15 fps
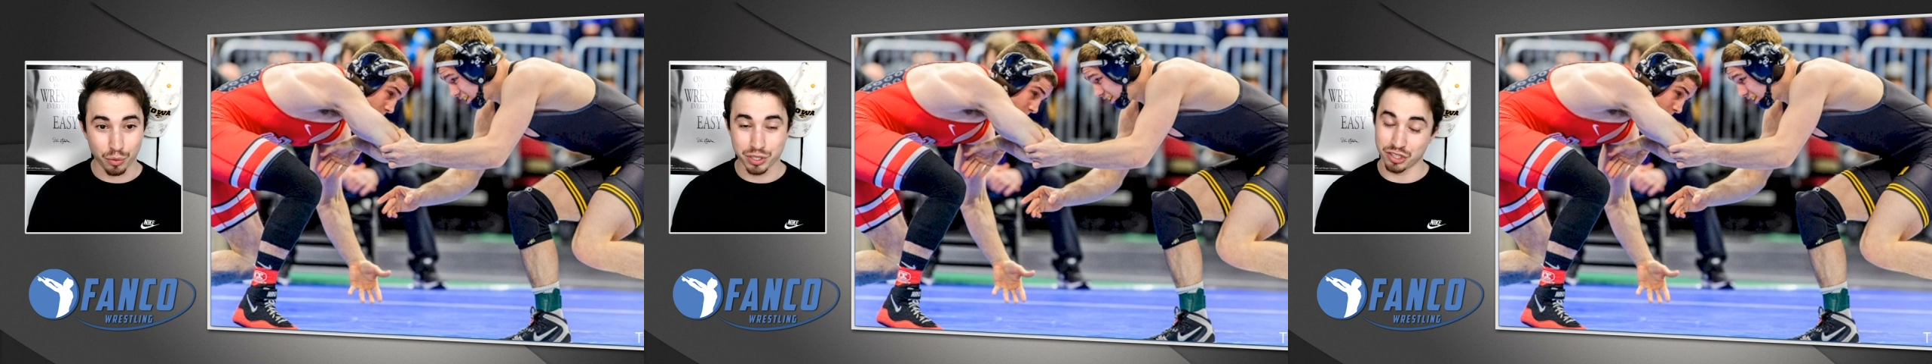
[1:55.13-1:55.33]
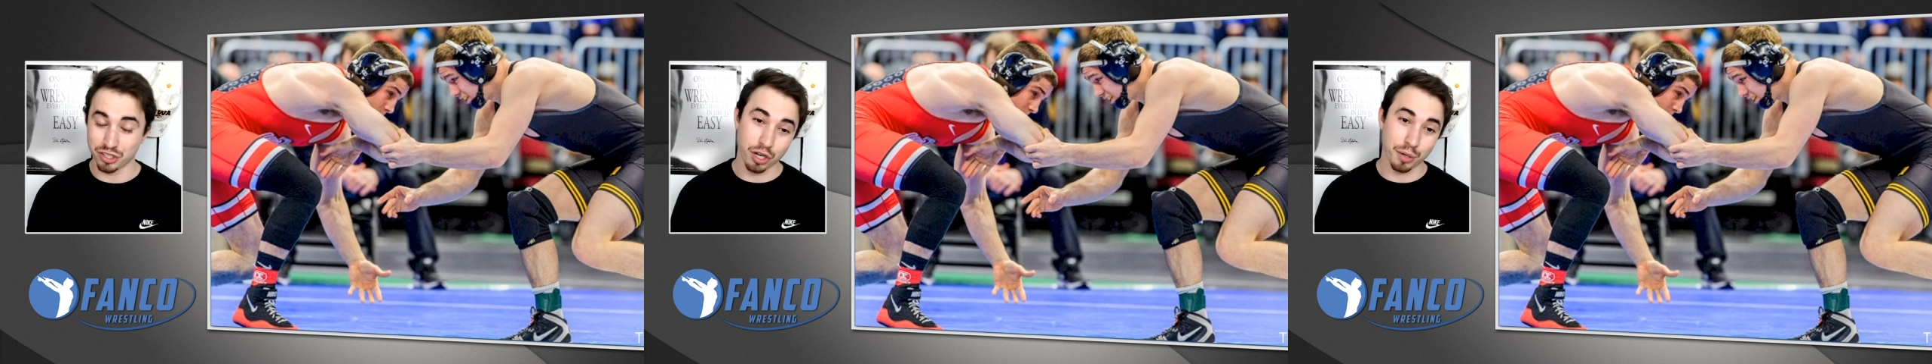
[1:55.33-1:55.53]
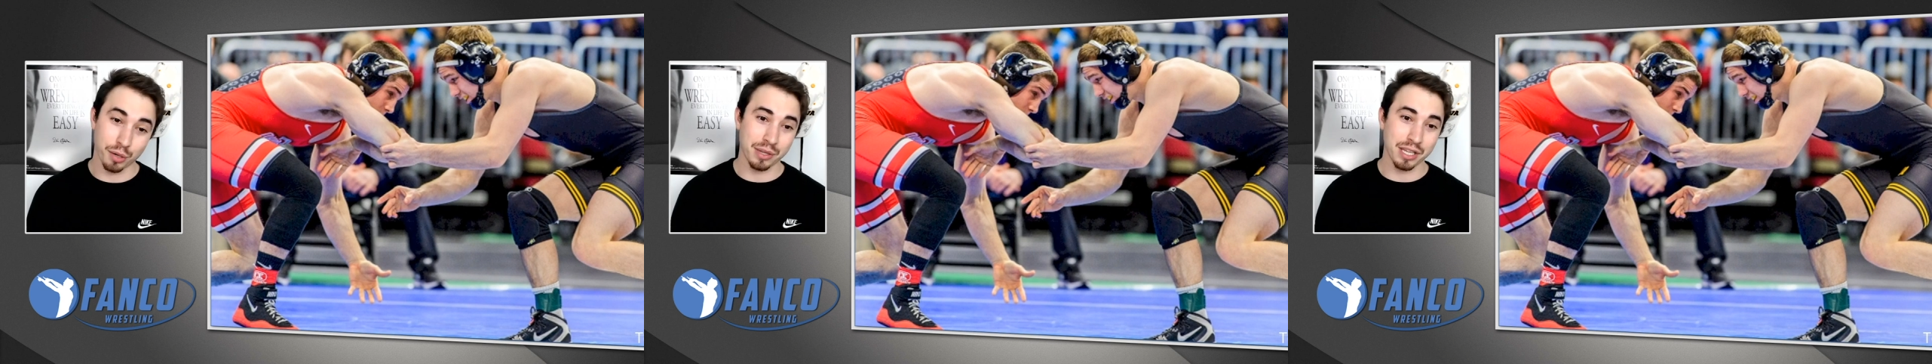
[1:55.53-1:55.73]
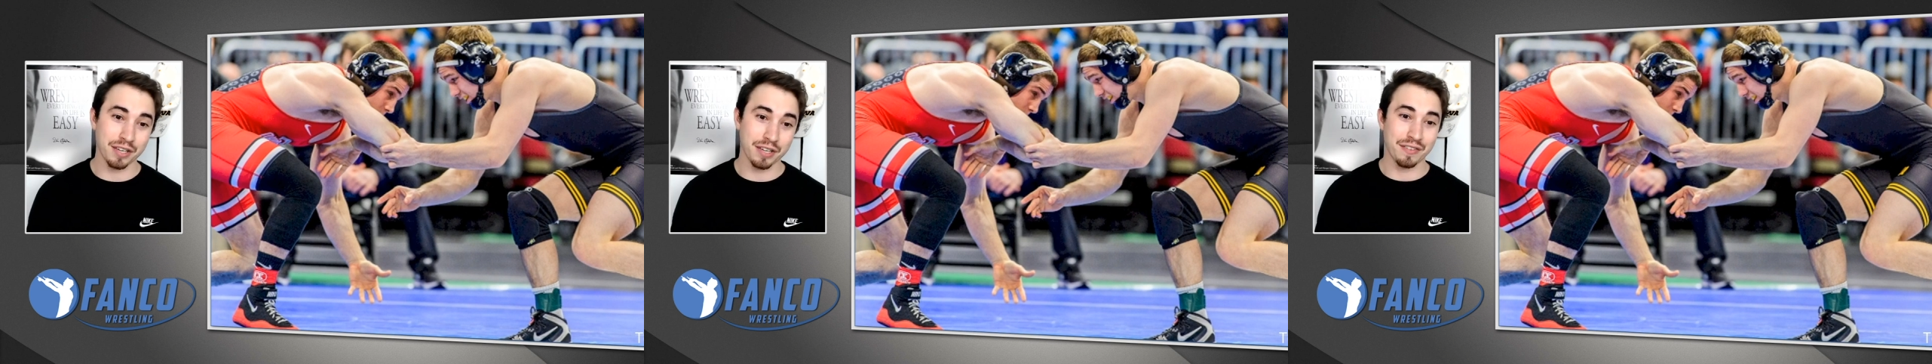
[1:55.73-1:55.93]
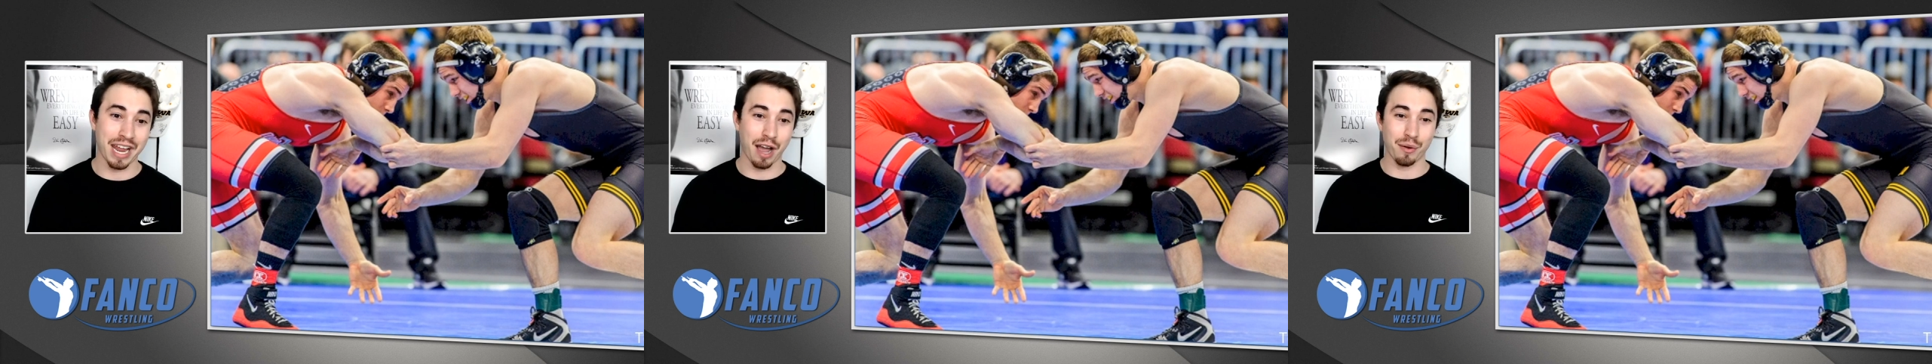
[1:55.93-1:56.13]
which is hard to believe
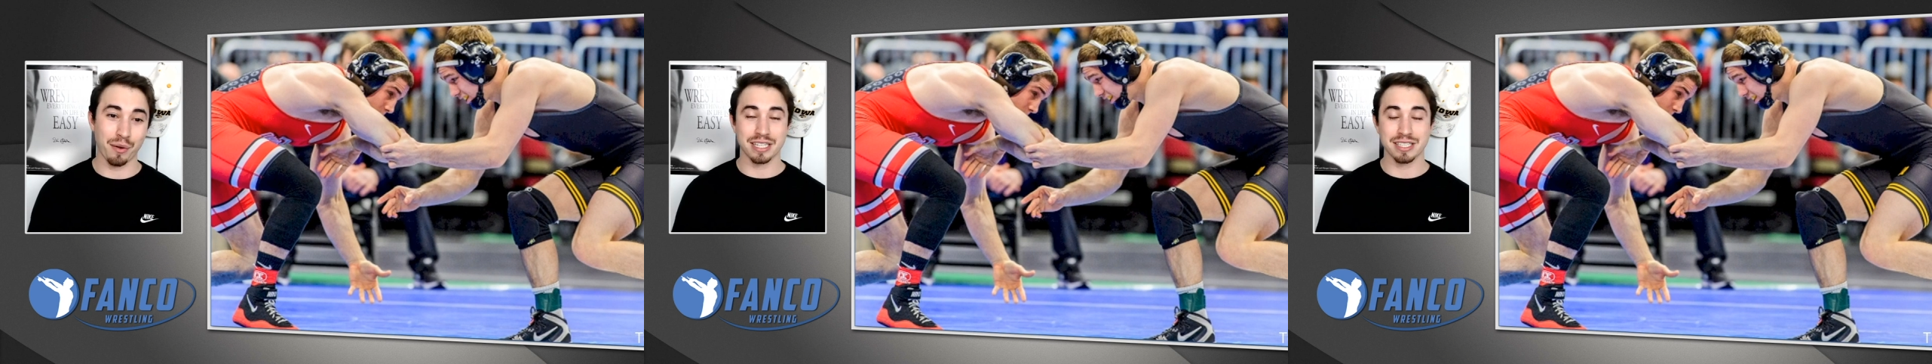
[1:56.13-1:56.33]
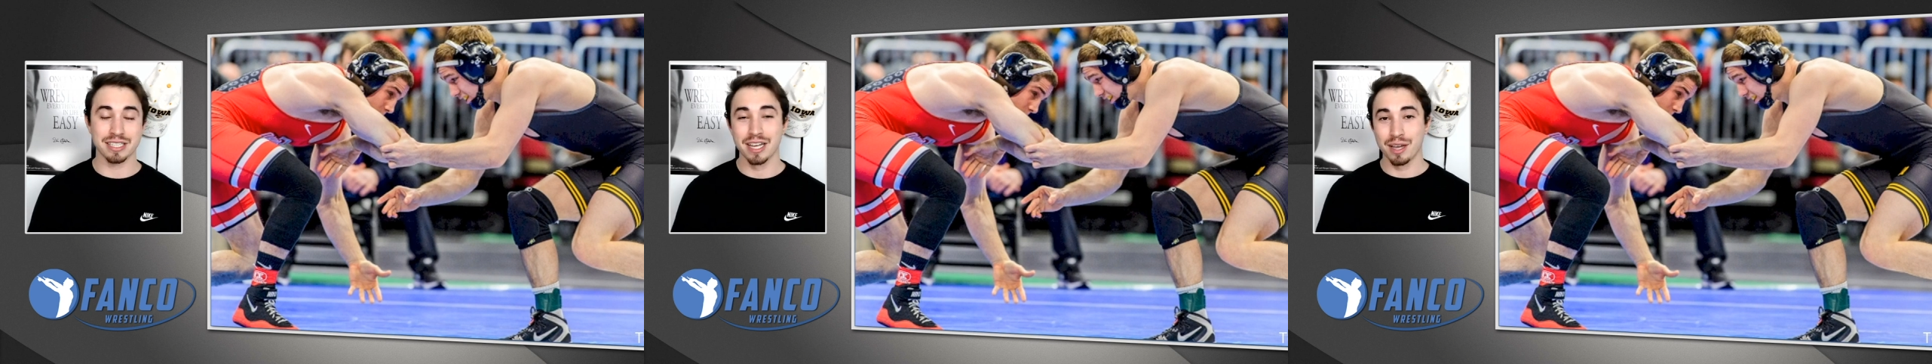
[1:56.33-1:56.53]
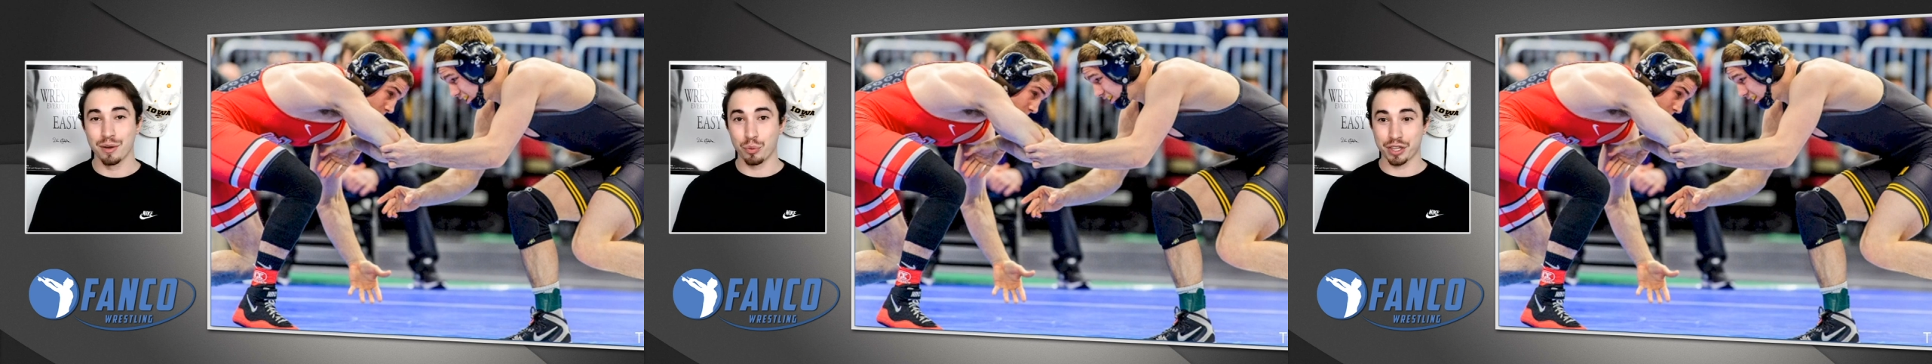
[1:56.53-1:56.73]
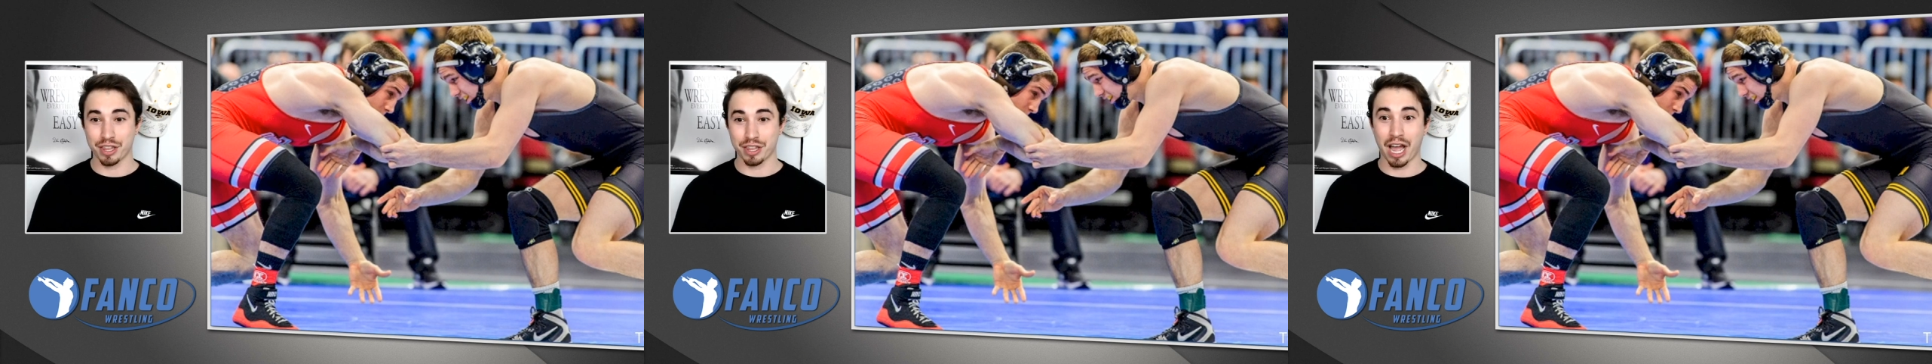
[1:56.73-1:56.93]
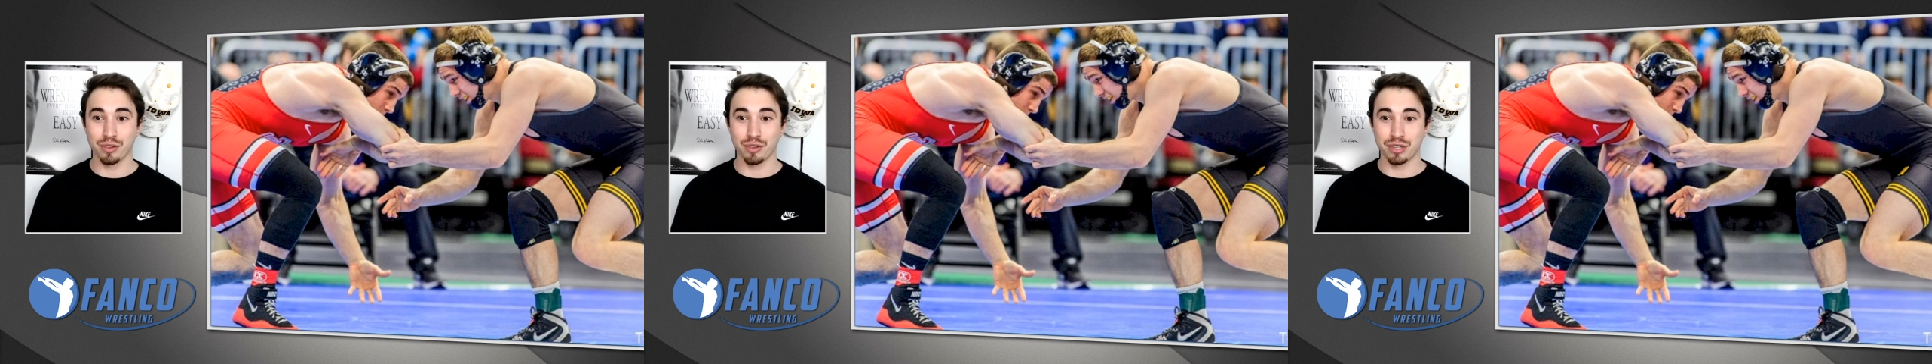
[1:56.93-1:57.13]
nowadays with
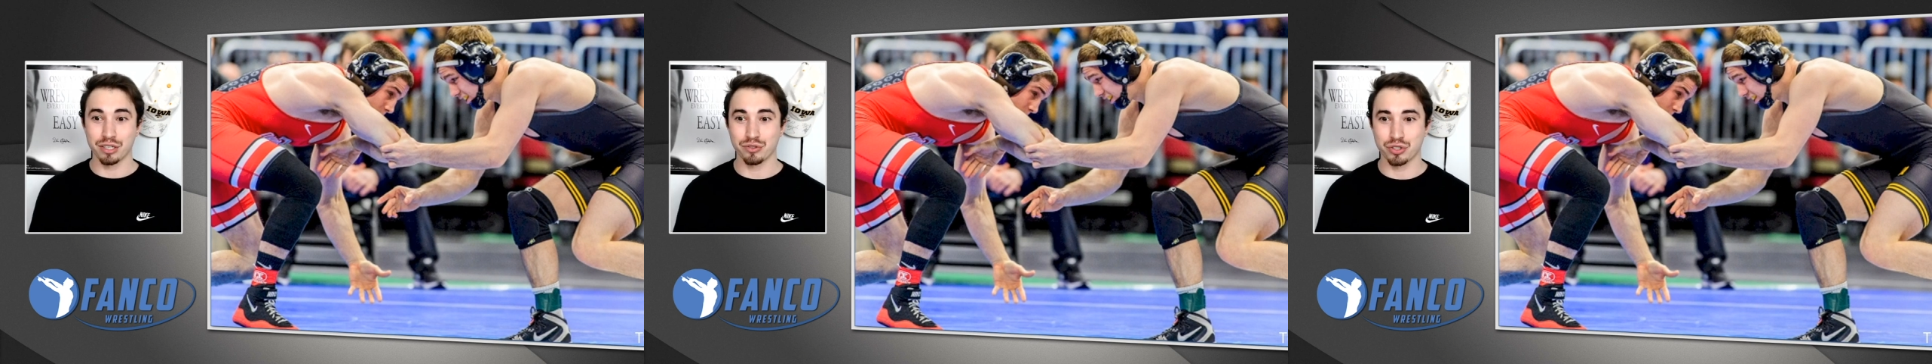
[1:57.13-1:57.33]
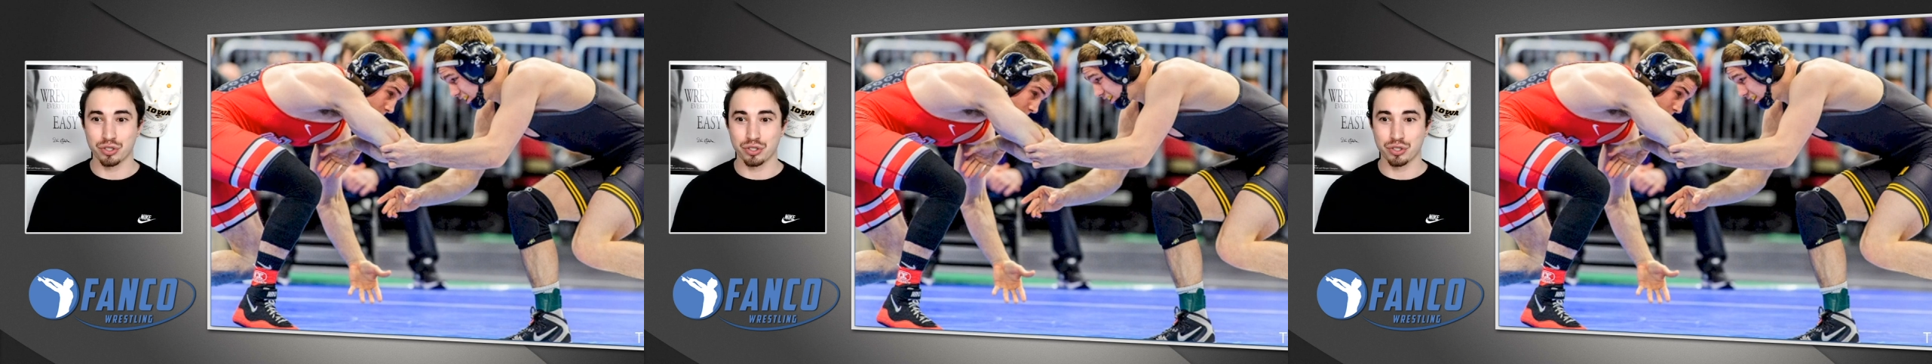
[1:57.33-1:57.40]
how these